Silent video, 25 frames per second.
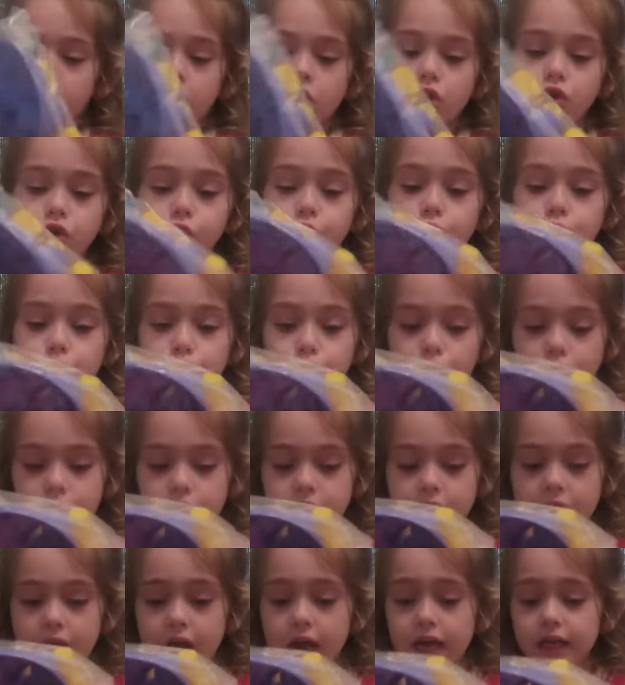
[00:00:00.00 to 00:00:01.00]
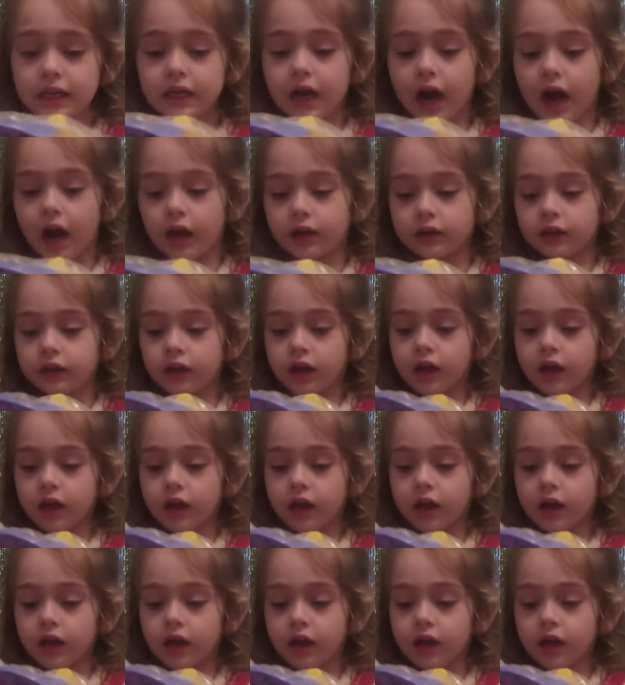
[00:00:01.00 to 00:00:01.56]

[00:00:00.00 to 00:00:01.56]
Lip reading: Look what I got.